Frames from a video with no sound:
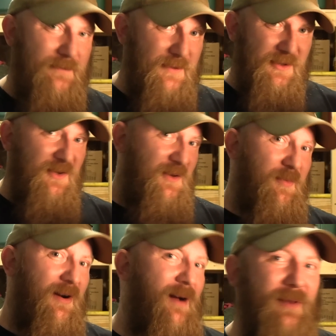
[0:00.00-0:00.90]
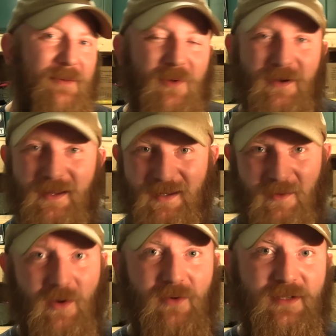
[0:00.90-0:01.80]
You probably weren't
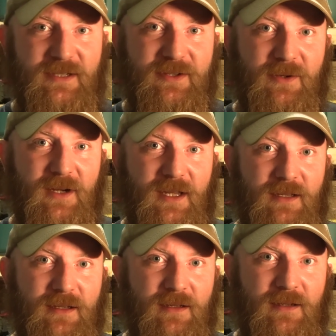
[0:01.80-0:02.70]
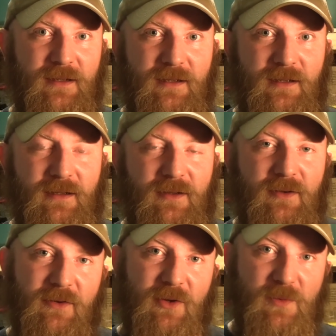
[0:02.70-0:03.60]
getting real history.
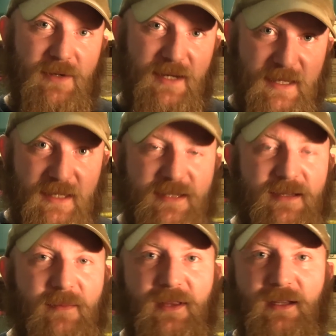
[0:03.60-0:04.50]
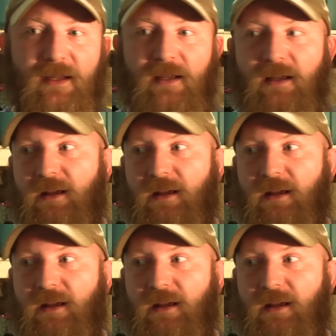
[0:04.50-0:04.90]
You were getting something